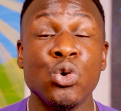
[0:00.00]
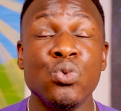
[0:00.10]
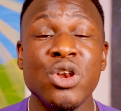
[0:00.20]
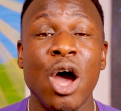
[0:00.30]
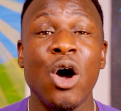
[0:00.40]
who
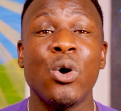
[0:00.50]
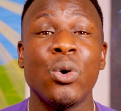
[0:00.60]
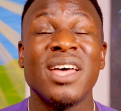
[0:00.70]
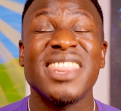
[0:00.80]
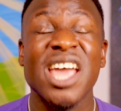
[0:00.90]

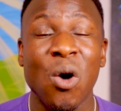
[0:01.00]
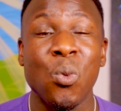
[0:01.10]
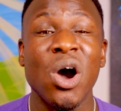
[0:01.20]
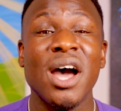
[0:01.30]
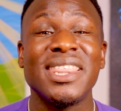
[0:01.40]
know they are
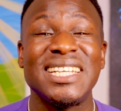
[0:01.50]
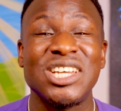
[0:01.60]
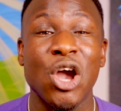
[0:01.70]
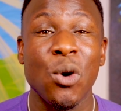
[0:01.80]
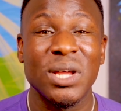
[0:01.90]
worthy
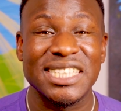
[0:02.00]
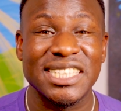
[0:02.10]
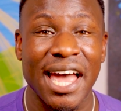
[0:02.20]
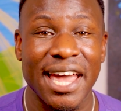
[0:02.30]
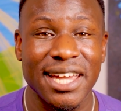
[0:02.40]
to go
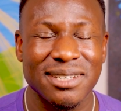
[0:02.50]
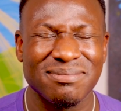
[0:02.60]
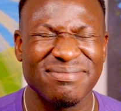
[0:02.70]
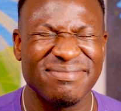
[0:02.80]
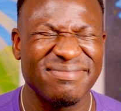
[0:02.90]
inside.
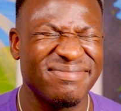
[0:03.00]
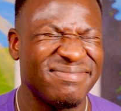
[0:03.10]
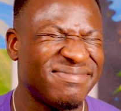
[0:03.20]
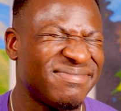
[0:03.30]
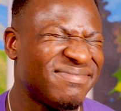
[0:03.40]

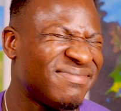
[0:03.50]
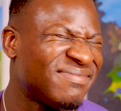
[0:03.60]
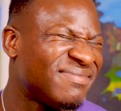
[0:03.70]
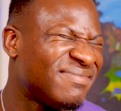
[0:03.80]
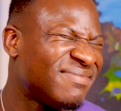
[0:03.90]
Mm.
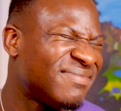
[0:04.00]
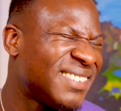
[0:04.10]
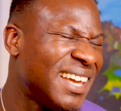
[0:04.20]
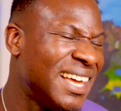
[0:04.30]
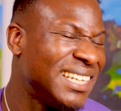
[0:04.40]

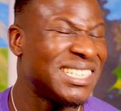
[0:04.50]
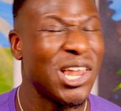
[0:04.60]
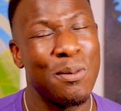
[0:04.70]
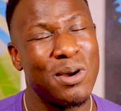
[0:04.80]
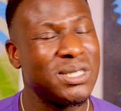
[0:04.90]

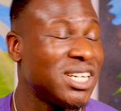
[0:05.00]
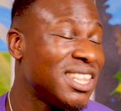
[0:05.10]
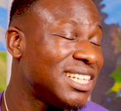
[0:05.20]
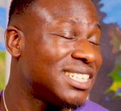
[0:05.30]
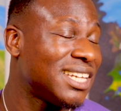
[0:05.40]
Slow
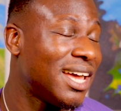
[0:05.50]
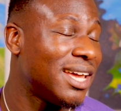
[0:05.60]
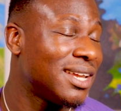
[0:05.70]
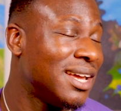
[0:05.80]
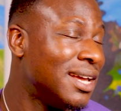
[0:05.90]
motion this
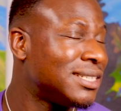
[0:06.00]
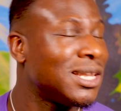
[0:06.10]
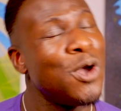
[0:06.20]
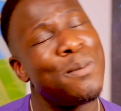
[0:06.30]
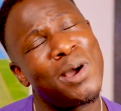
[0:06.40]
side,
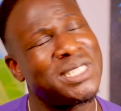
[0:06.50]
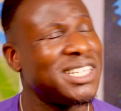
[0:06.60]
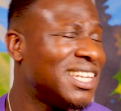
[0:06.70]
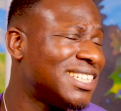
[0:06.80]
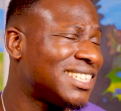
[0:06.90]
slow
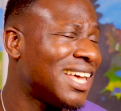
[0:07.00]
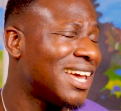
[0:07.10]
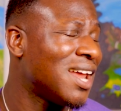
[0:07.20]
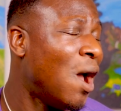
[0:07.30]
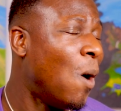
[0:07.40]
motion this
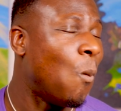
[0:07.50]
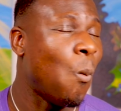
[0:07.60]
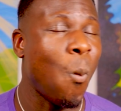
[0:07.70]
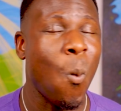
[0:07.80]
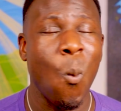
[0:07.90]
side.
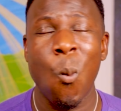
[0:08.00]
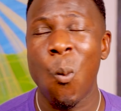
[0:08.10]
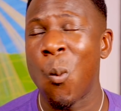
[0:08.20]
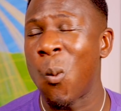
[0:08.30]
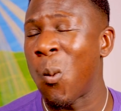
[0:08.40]

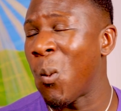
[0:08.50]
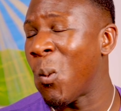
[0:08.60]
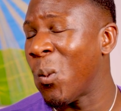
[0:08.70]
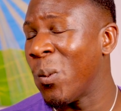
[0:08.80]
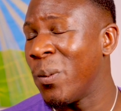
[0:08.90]
Mm.